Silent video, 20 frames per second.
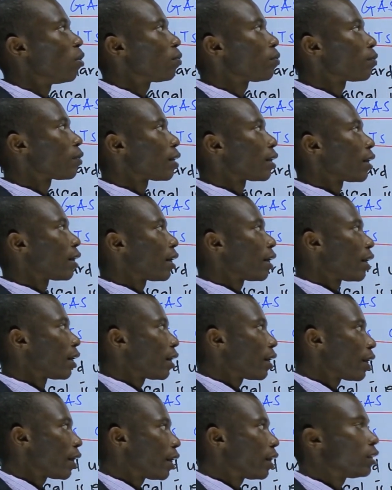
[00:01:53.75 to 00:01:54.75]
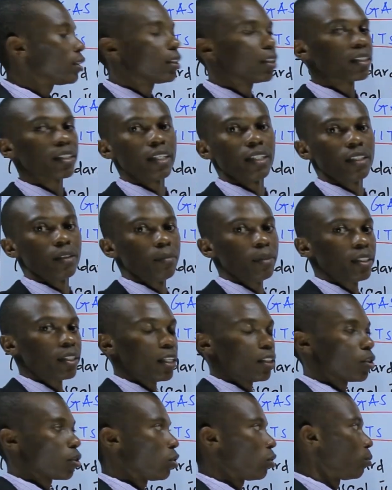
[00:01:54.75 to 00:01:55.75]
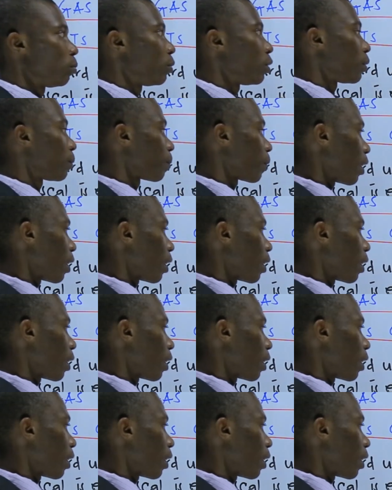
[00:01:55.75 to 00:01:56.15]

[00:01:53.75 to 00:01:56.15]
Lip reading: of 80 centimeters cubed.